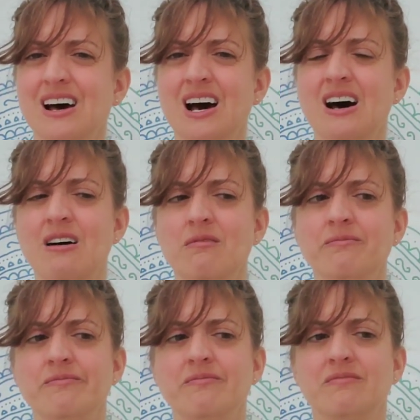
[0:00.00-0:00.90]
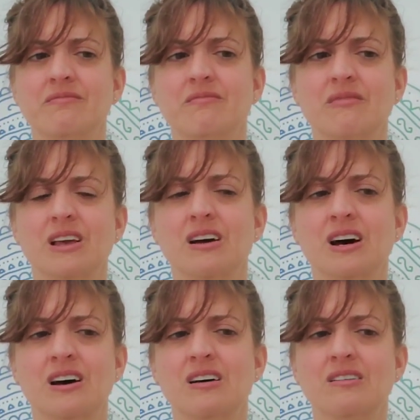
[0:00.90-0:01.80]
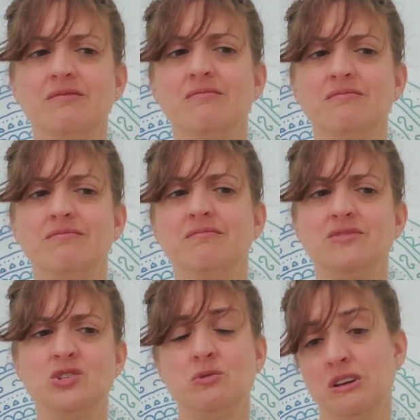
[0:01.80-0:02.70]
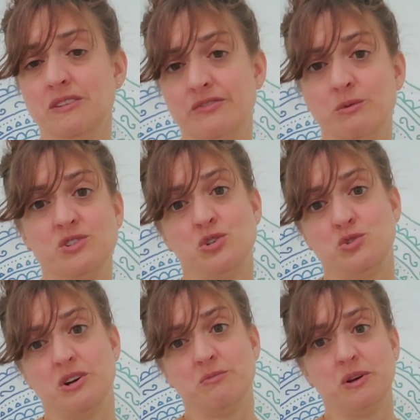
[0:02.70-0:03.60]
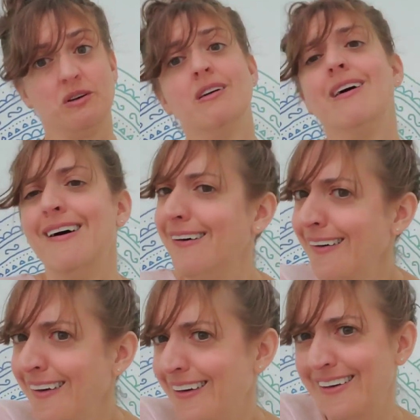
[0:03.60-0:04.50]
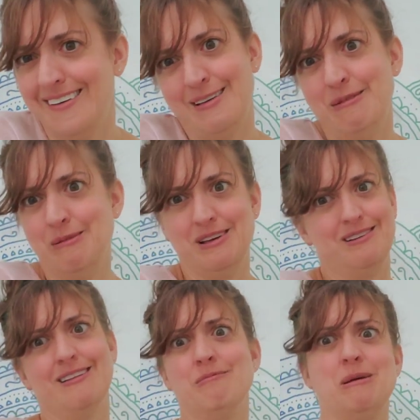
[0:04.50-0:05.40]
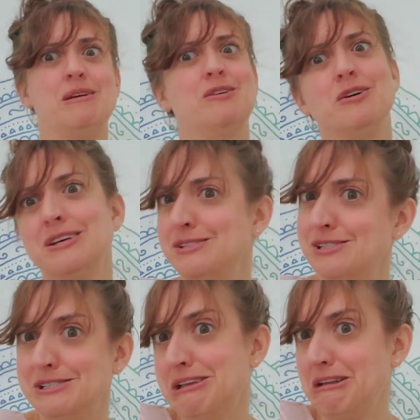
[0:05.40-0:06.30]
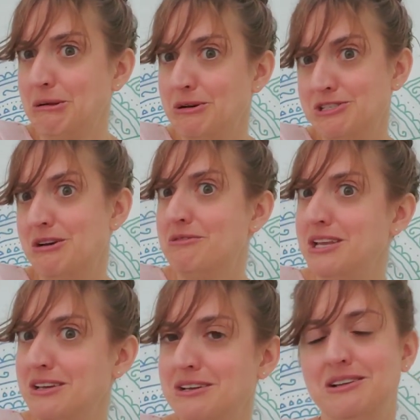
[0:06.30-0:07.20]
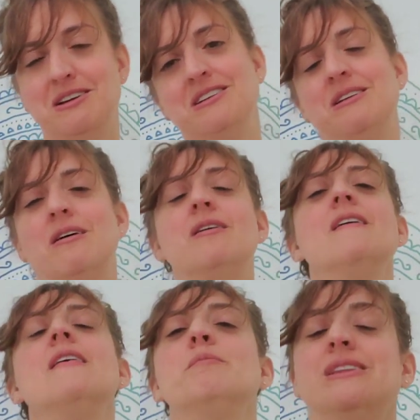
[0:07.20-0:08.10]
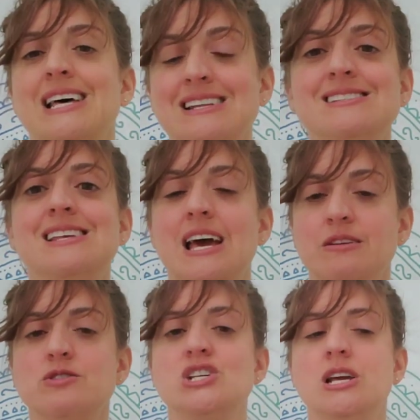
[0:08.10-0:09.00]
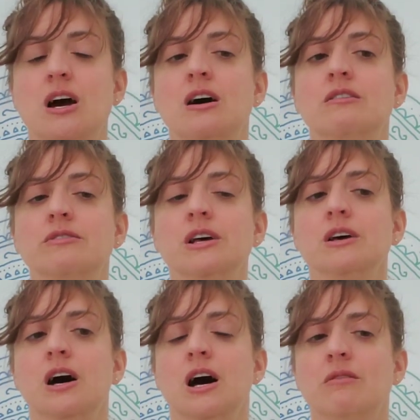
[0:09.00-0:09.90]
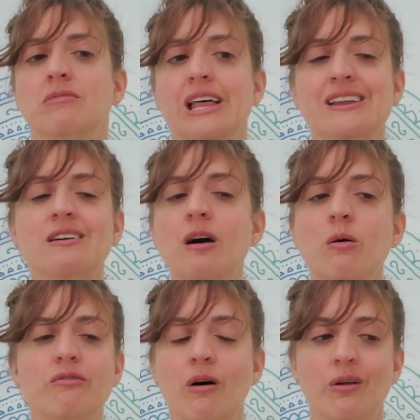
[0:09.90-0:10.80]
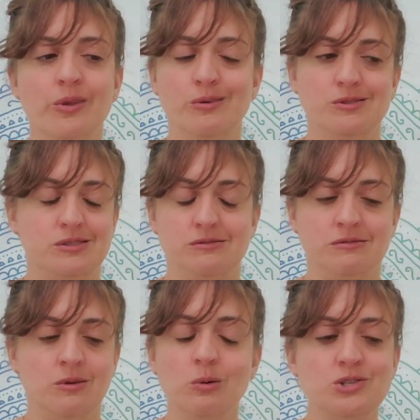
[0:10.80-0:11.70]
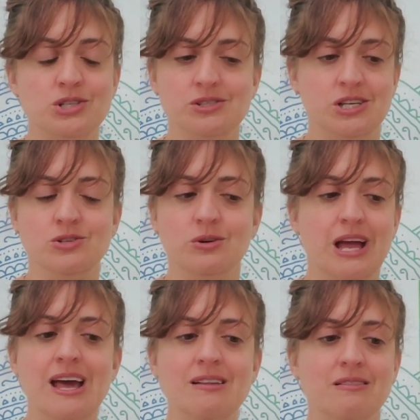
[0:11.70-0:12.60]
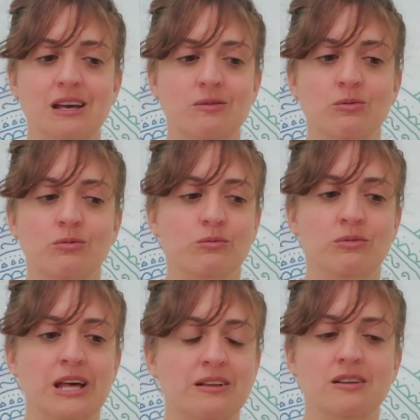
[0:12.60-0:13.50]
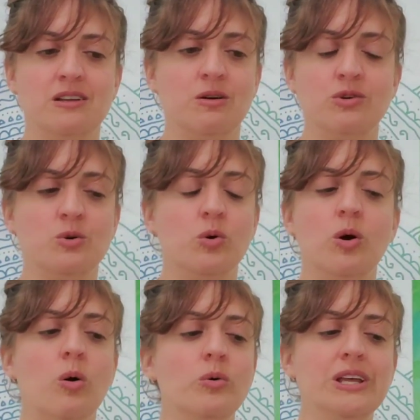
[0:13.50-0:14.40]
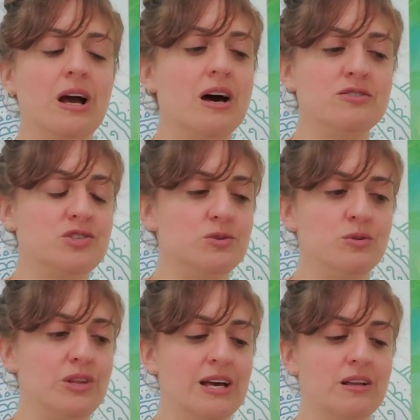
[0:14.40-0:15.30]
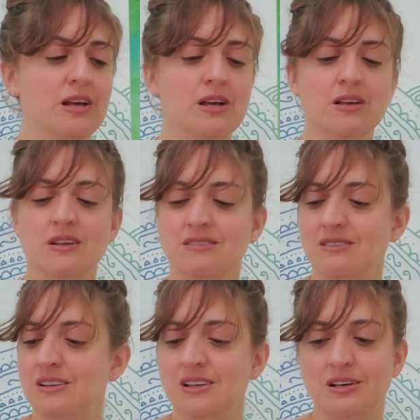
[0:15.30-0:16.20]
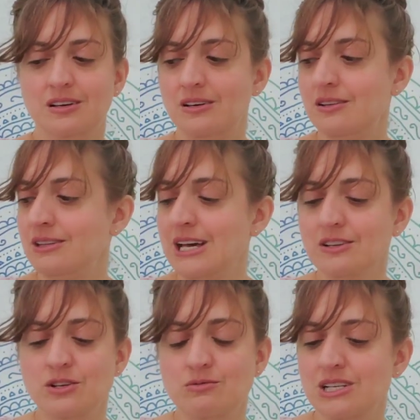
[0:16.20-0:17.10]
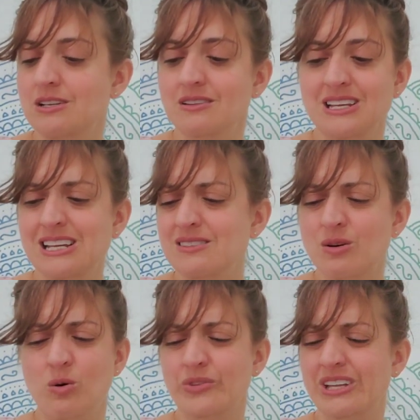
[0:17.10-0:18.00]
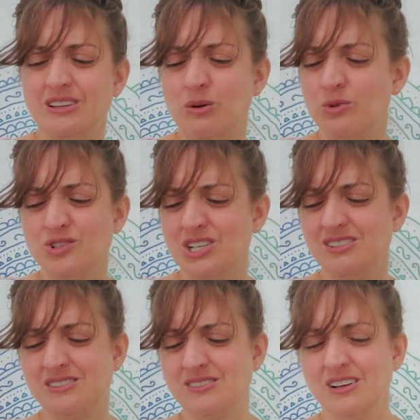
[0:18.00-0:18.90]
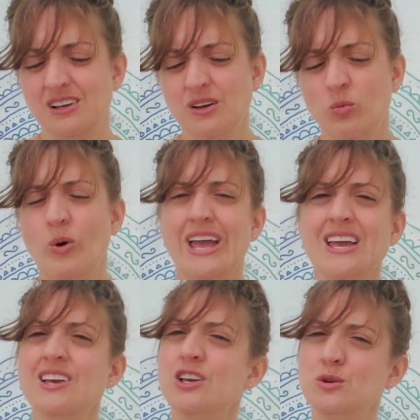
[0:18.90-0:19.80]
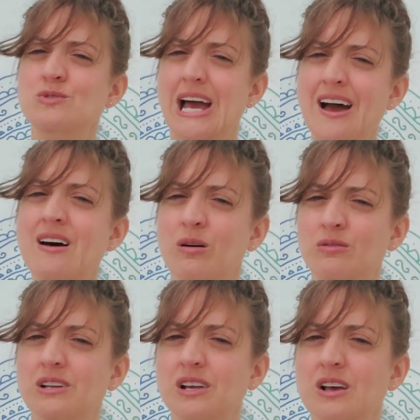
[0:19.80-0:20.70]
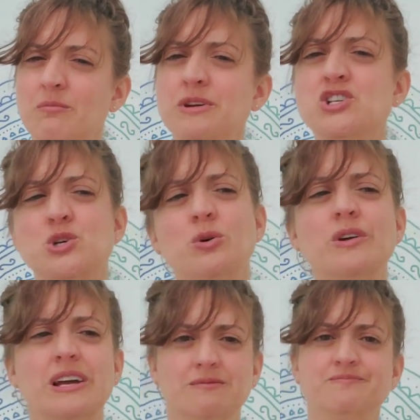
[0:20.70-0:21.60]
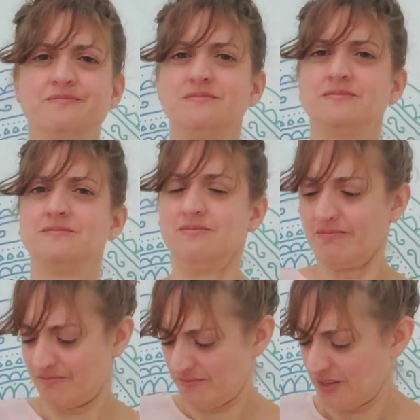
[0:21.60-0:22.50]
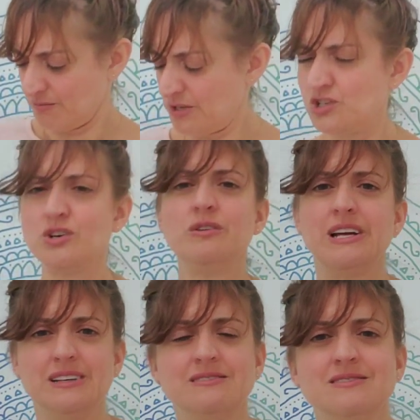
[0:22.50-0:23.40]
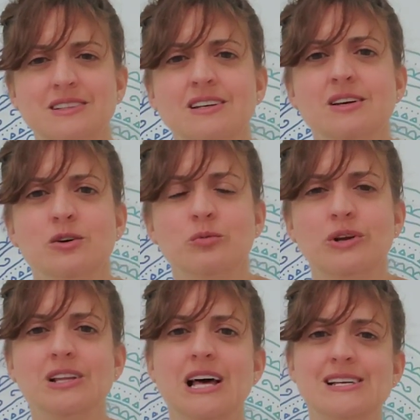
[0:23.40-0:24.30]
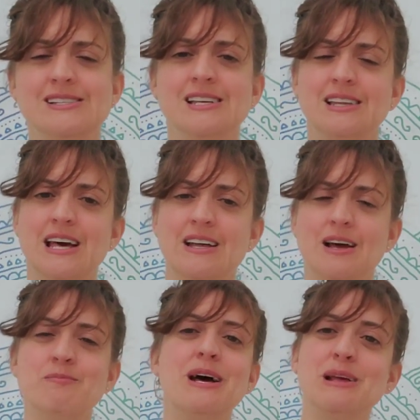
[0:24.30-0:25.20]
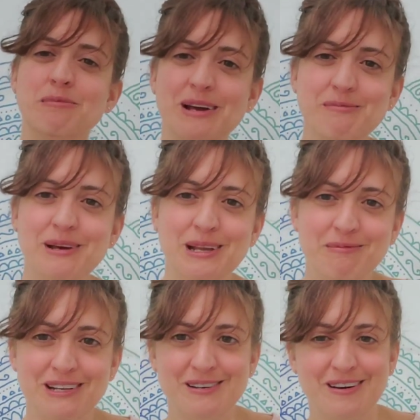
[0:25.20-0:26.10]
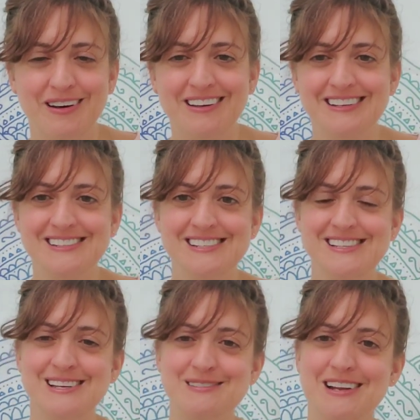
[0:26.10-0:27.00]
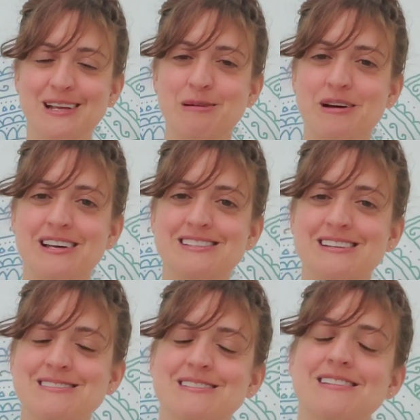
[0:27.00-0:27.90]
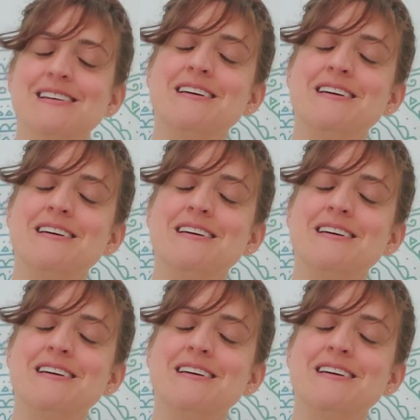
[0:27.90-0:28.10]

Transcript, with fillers: Um, um, shoot, even if it was your treadmill, maybe, maybe cookies is exactly what y'all need, you know, but that's the energy of, um, letting go of all those notions in your head that, that, you know, you were holding on to that, that you didn't need to hold, that, that were just weighing you down. Maturing, maturing, realizing that I'm petting my, I'm petting my dog because she's like trying to get my attention.